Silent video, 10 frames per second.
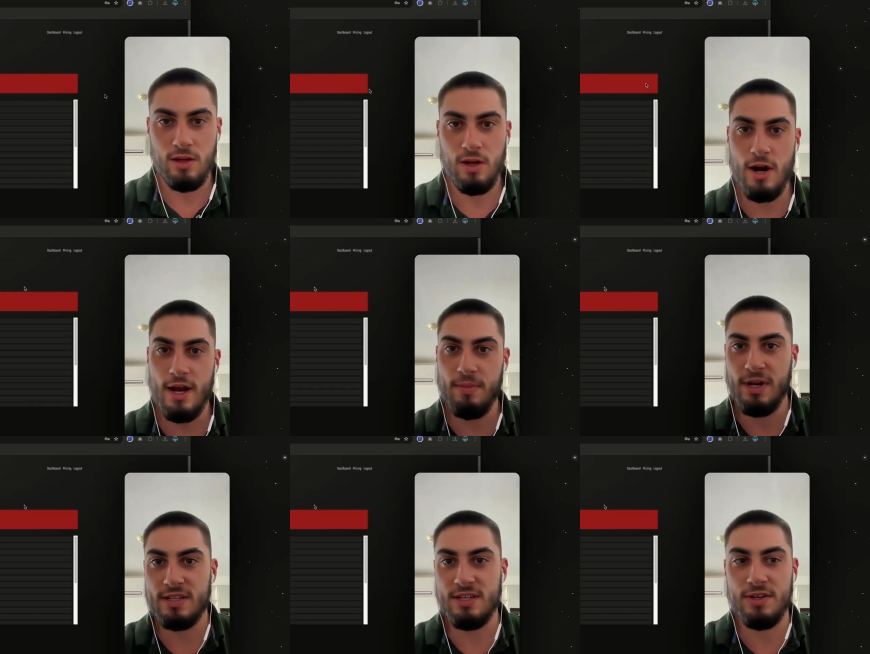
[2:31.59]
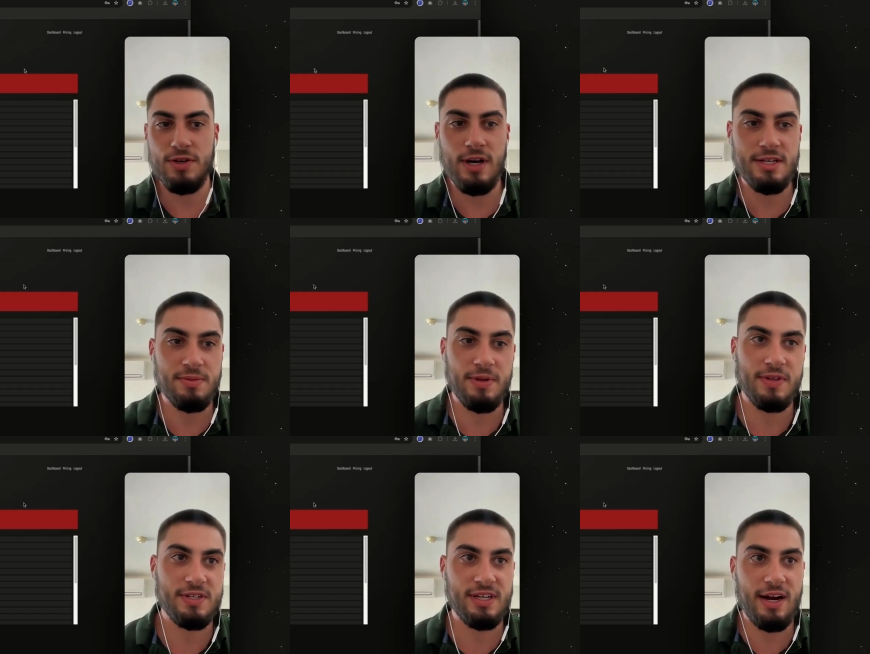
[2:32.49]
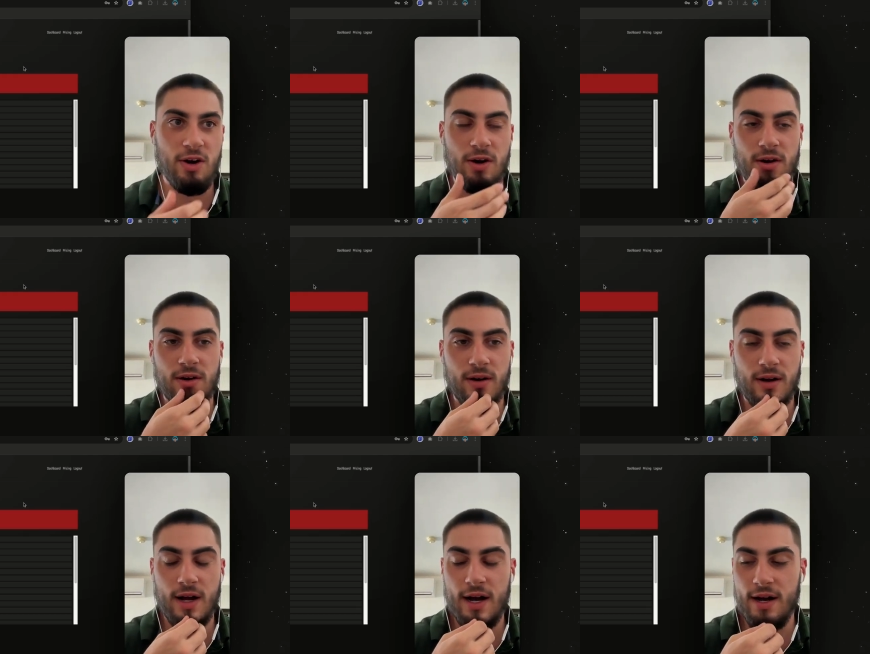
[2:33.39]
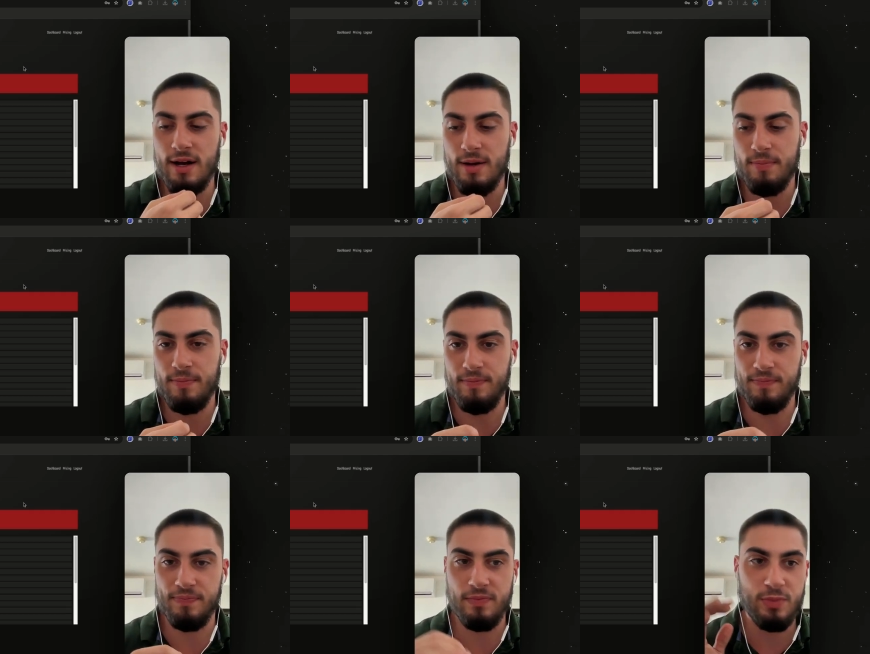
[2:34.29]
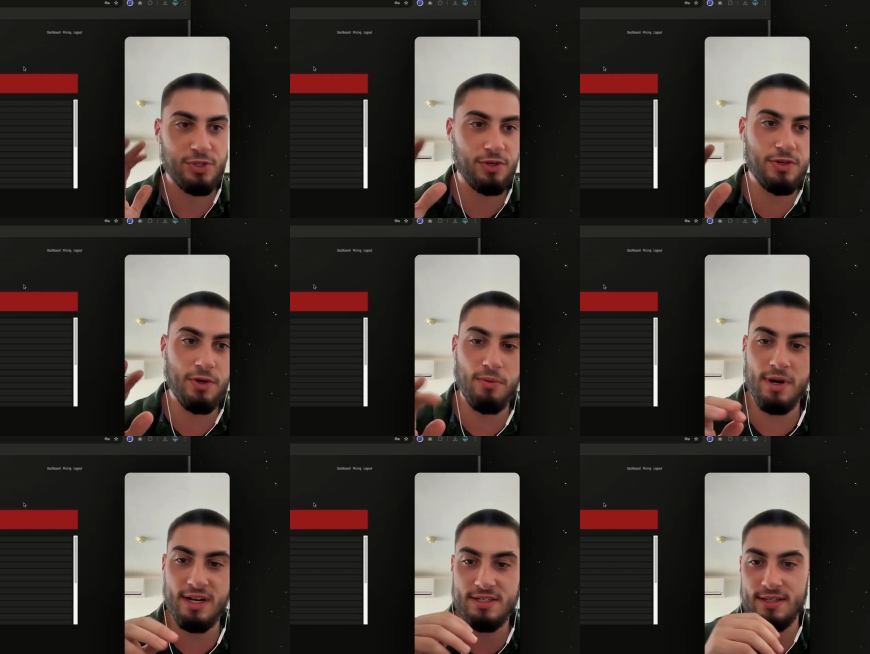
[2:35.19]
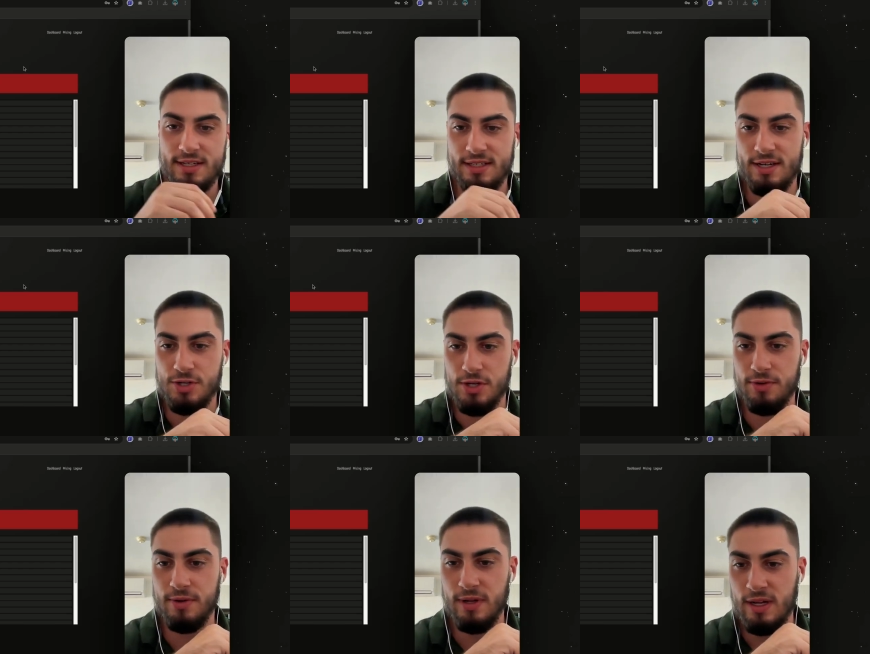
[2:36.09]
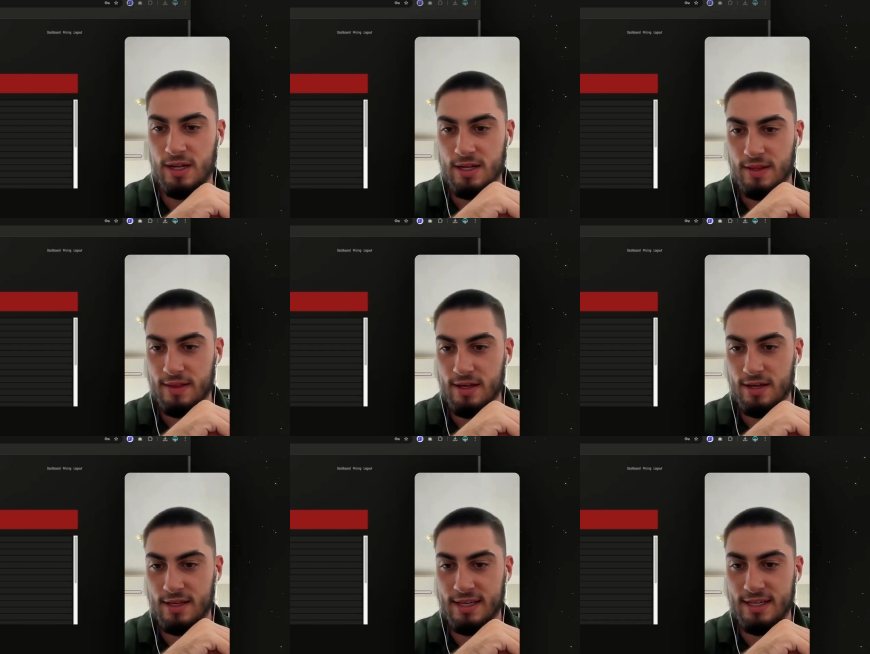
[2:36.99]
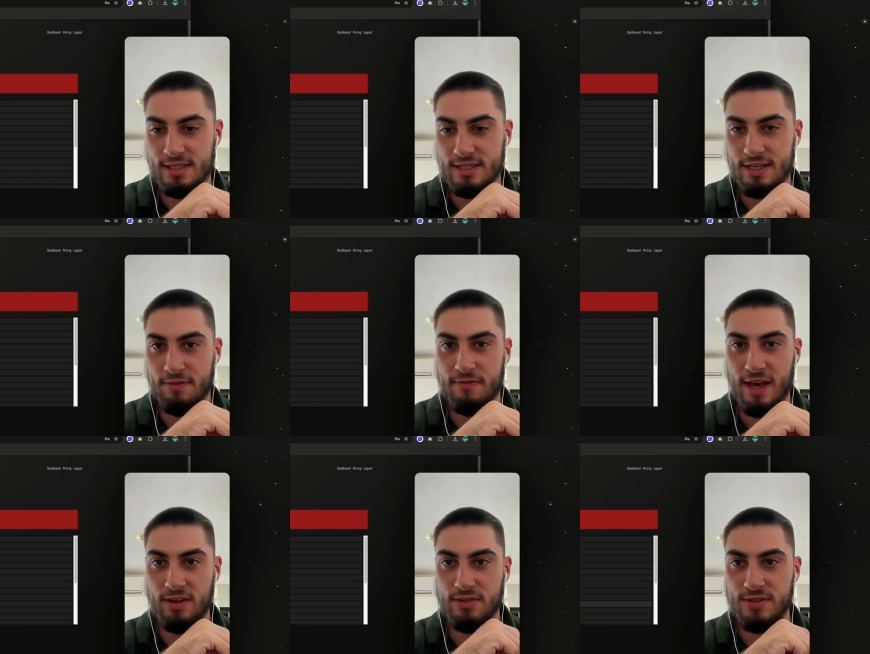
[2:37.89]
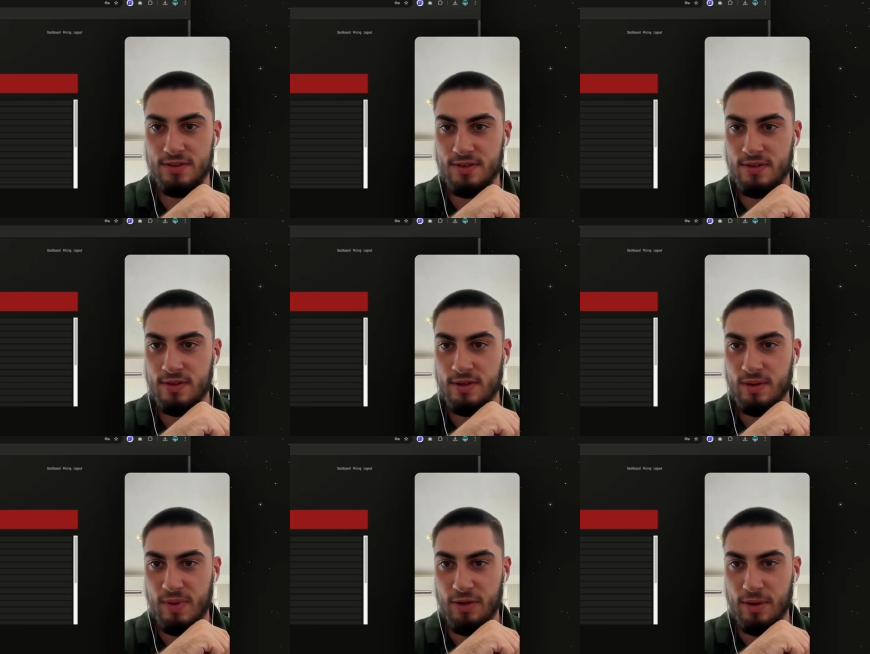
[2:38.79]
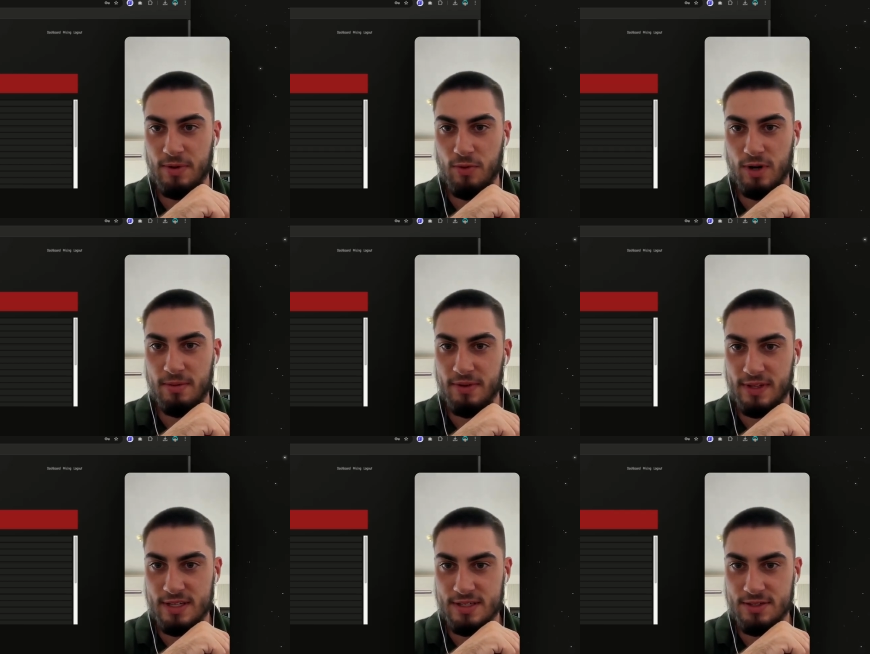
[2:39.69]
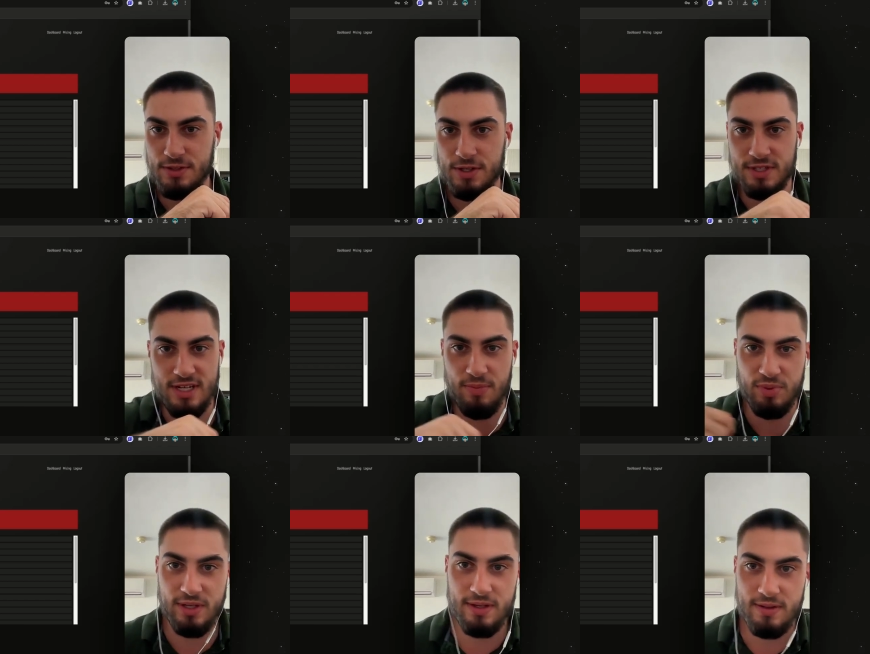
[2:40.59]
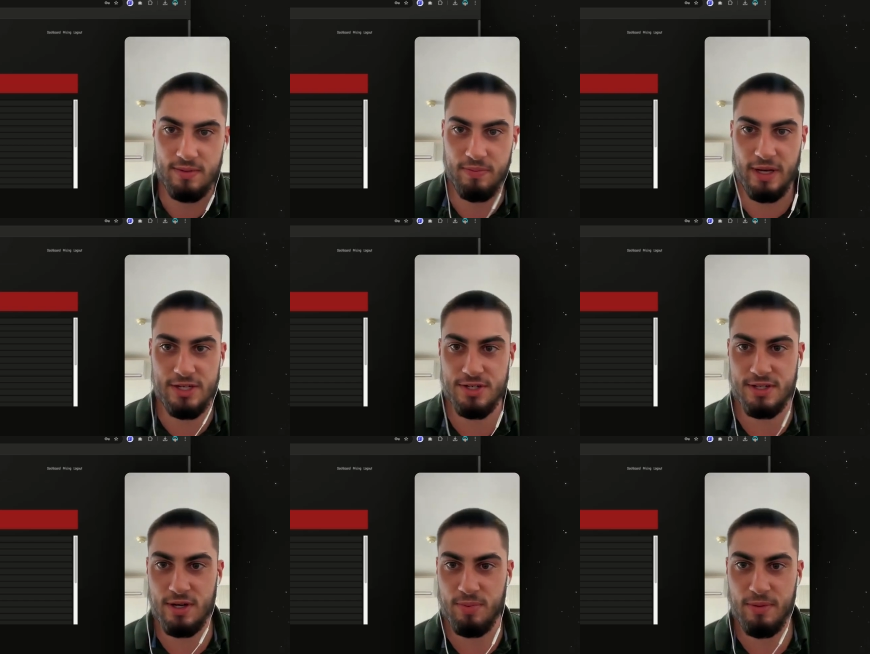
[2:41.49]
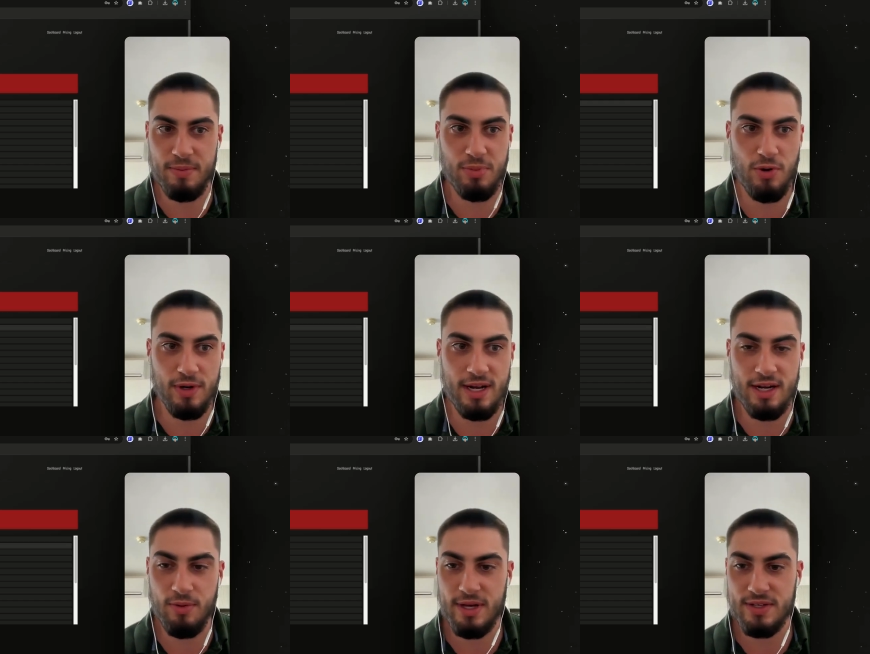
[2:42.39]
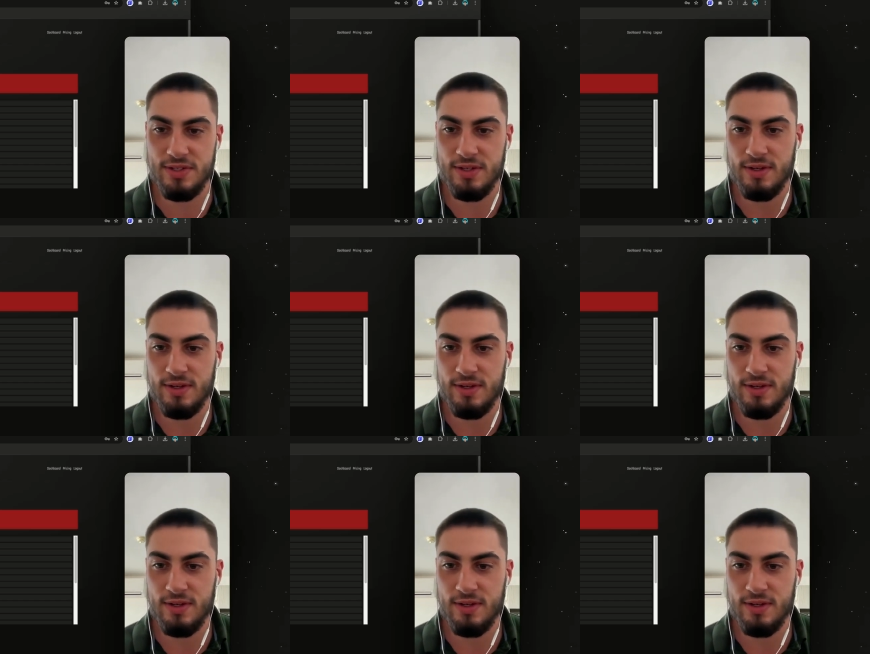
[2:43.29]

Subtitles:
All right, I'm going to tell you guys about this error so you don't run into this issue. The get sync failed. By the way, I'm not worried about these. These are just template pages that are probably broken anyways.